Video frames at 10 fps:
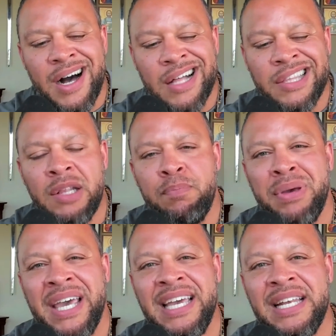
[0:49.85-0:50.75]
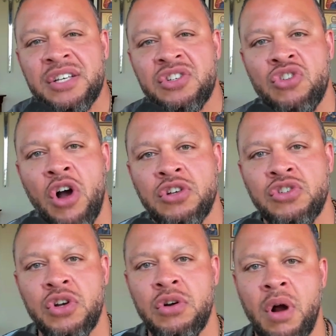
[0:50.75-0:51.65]
a little penis starts
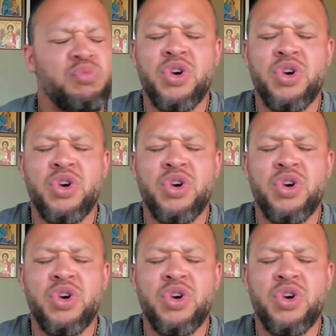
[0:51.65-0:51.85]
to grow.